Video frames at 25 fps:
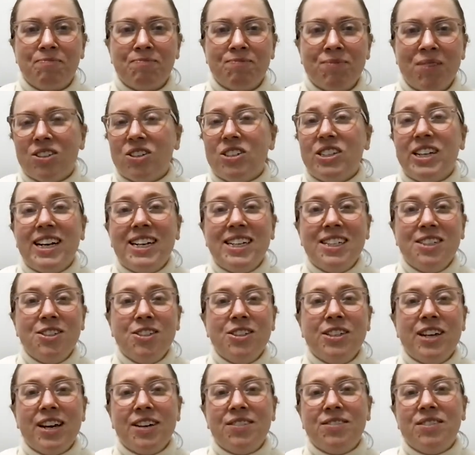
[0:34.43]
So, Danny, you
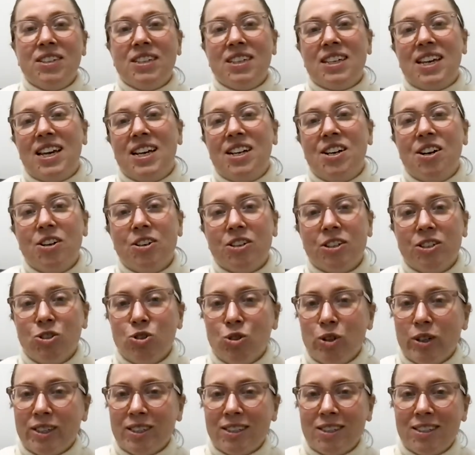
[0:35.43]
gave the keynote
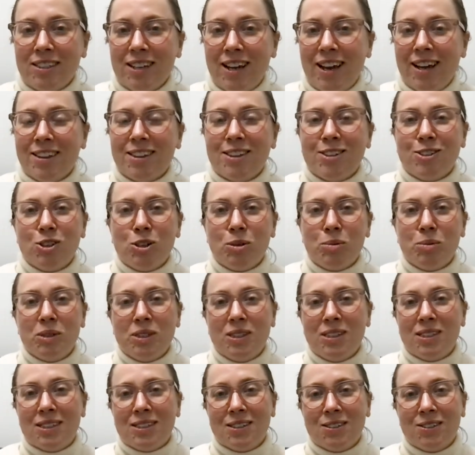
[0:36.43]
address at the Jobs
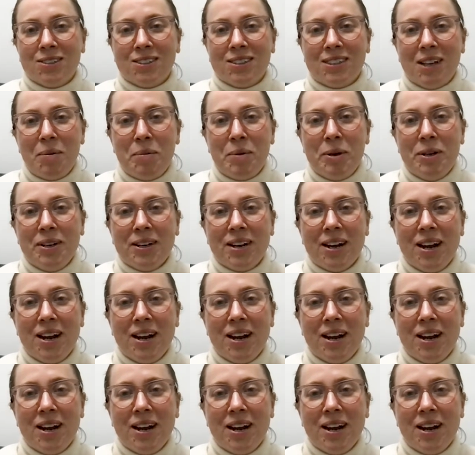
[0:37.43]
and Skills Summit.